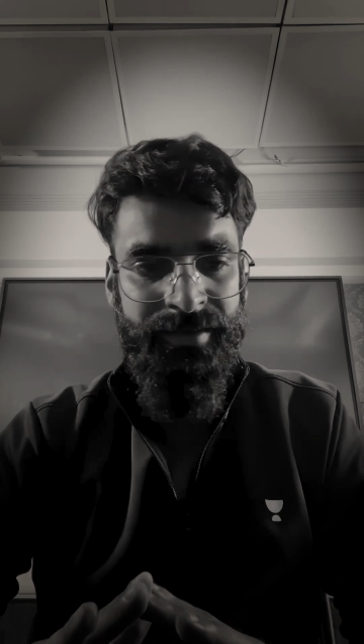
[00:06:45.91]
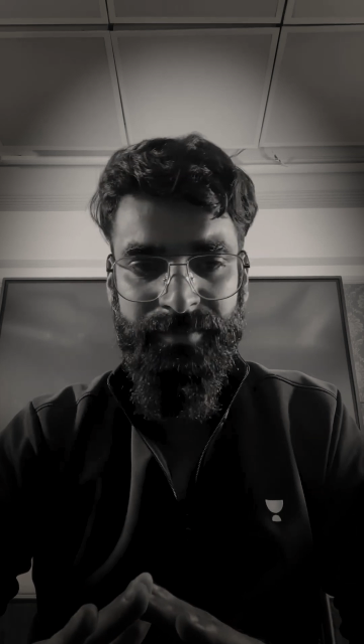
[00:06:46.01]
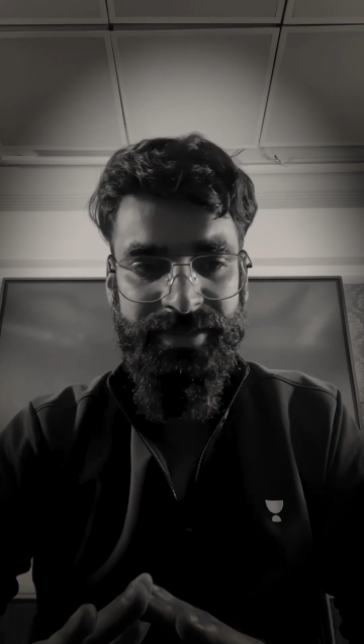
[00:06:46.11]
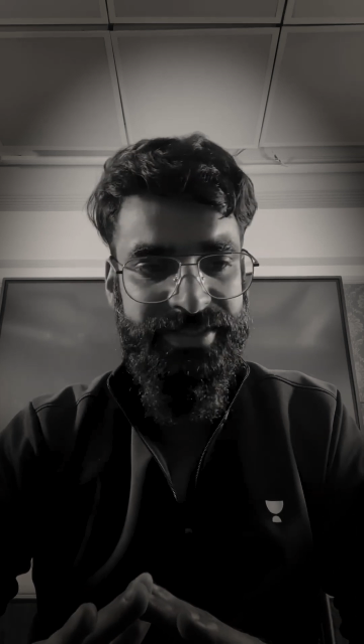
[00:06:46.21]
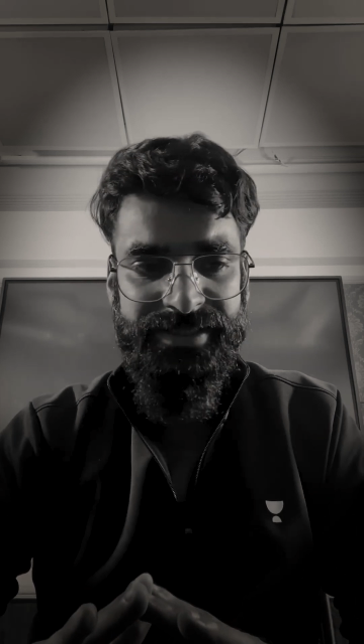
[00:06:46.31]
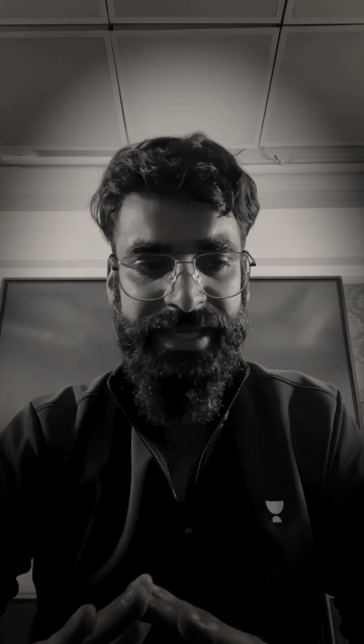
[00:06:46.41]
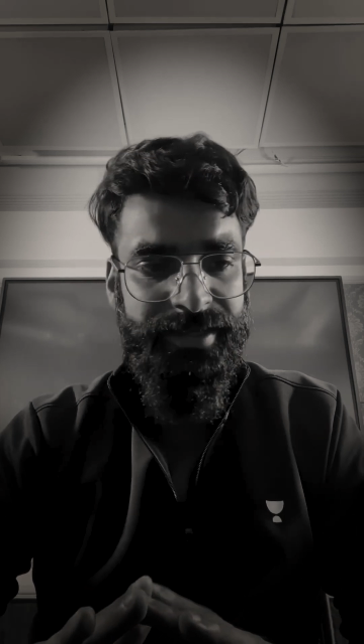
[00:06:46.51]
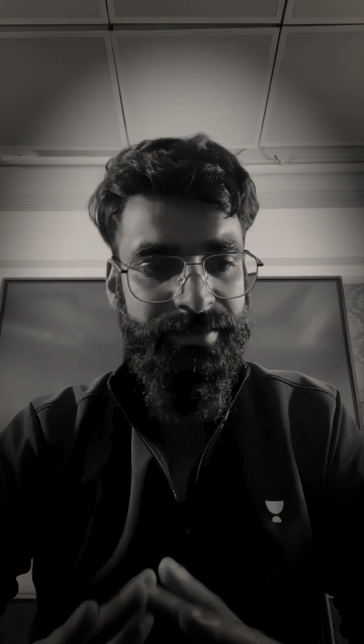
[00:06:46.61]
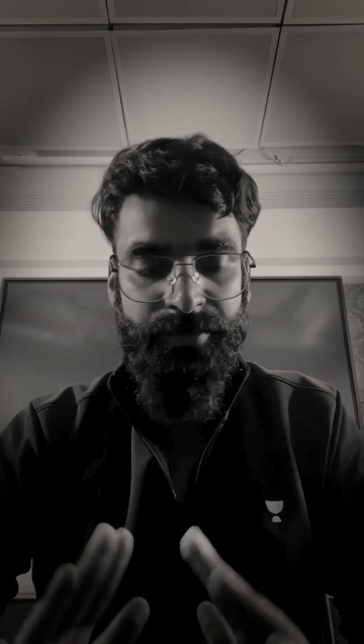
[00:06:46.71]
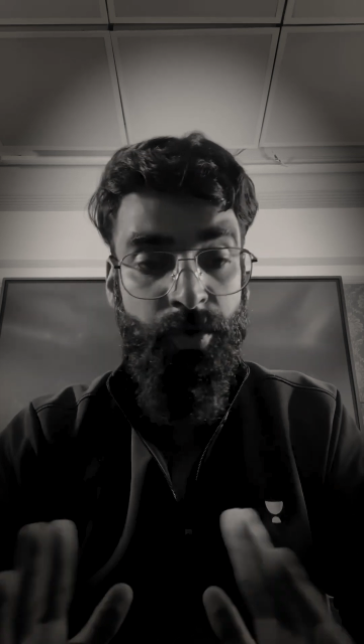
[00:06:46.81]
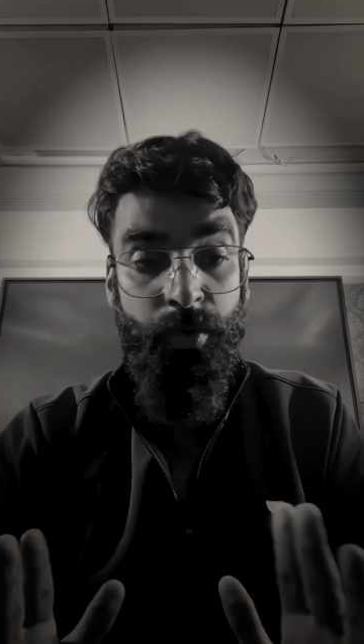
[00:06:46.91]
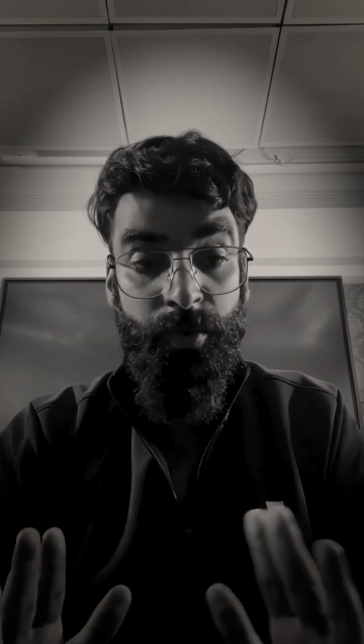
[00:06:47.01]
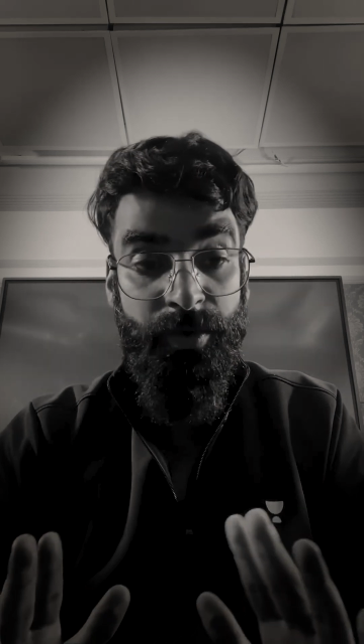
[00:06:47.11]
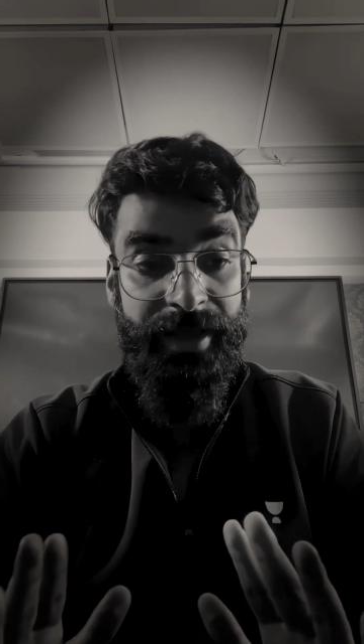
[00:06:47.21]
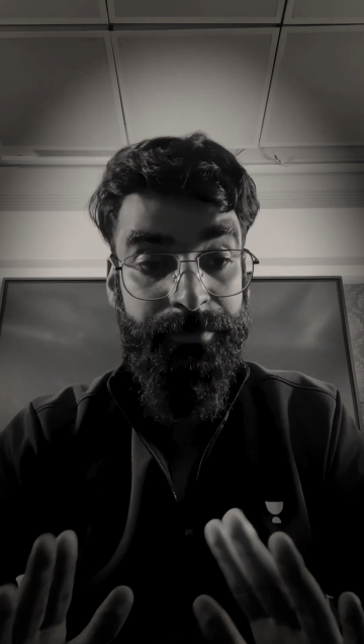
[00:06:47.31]
But she's like, no,
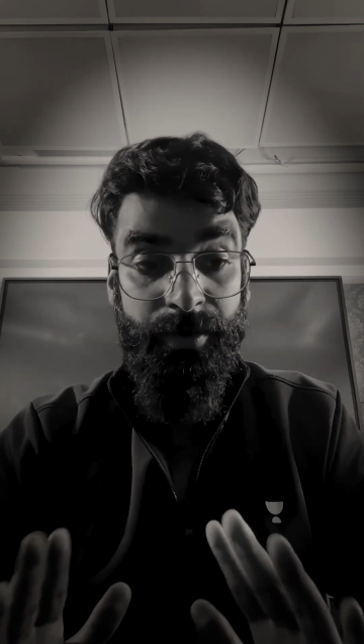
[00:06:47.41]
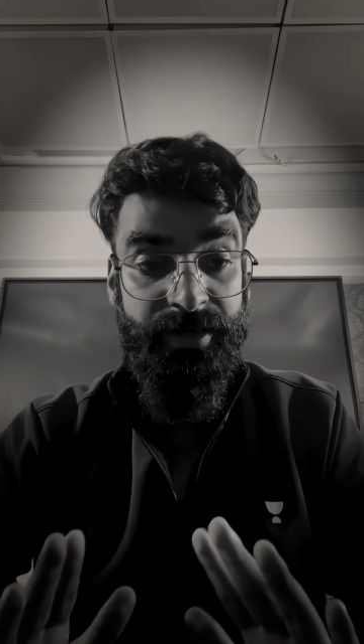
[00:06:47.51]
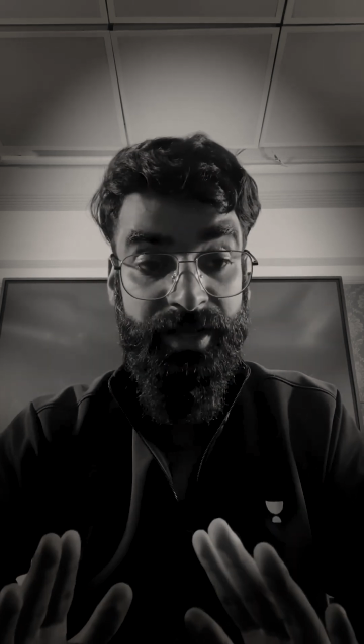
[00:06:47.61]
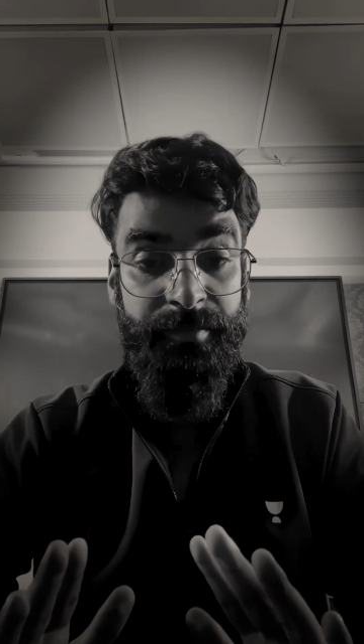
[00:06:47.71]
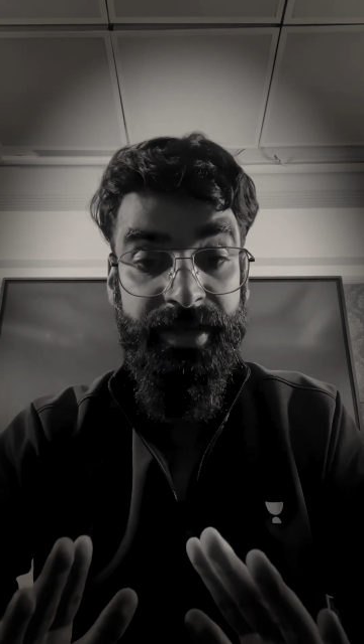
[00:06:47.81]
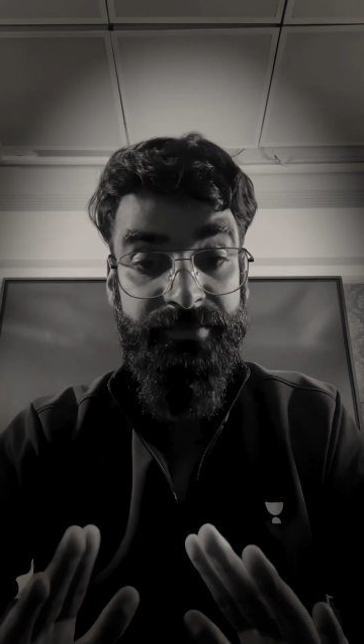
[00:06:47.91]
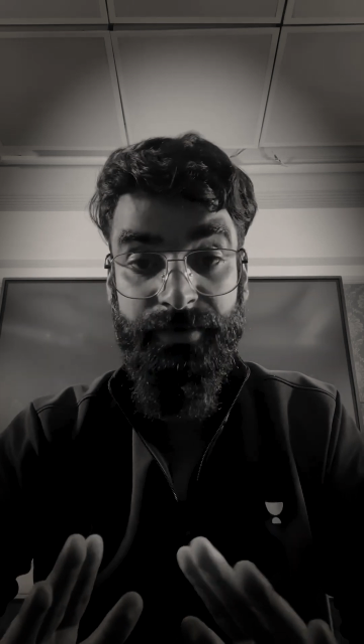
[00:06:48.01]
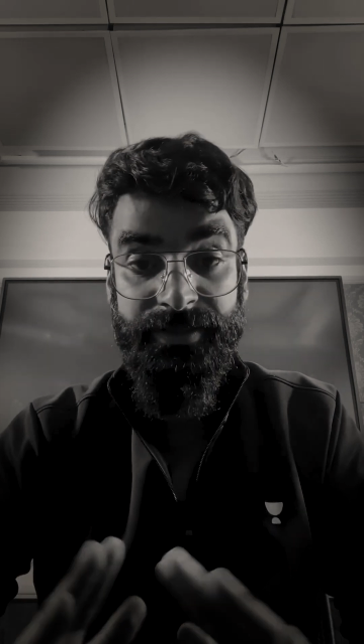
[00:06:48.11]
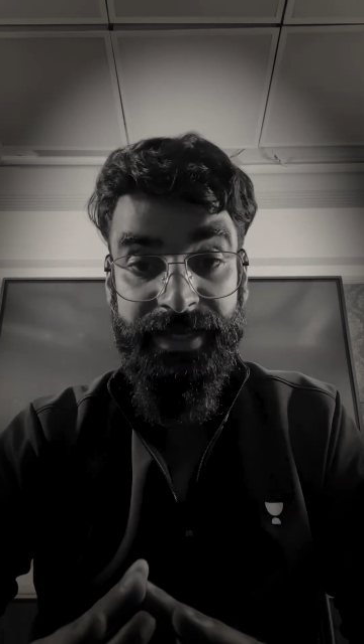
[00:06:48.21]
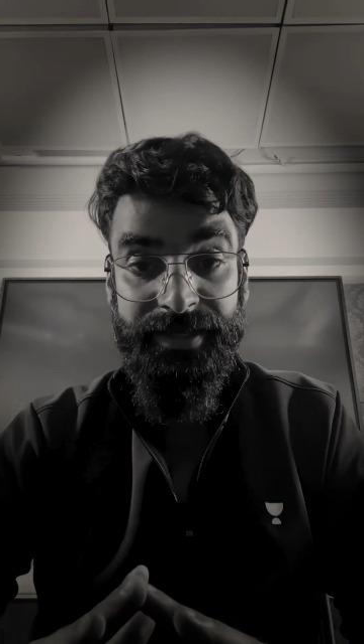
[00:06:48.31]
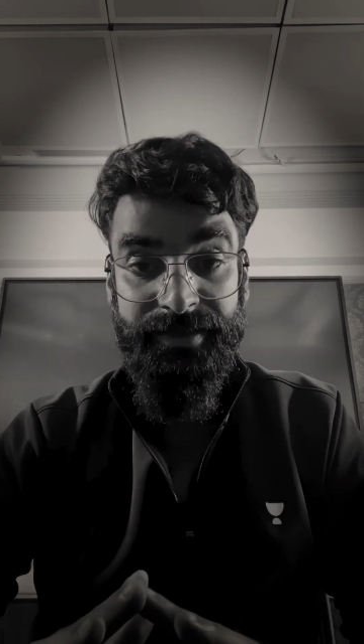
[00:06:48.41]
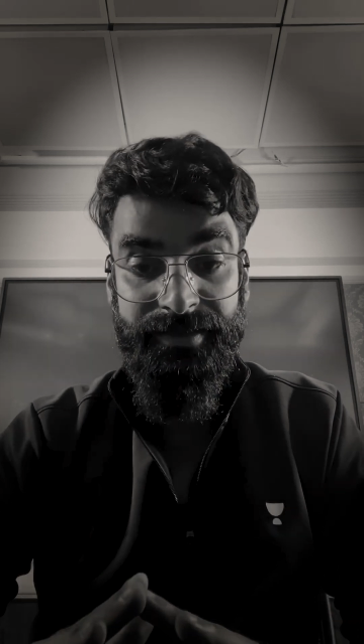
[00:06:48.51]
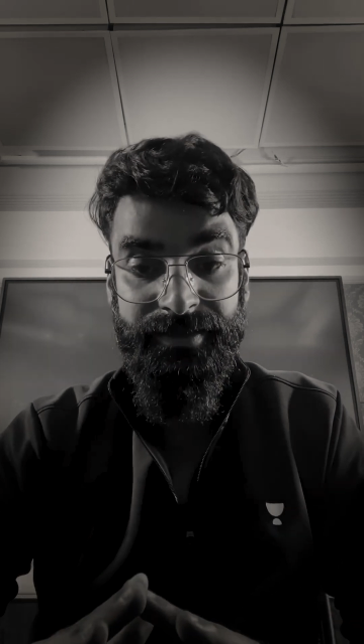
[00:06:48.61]
I have not come here for that.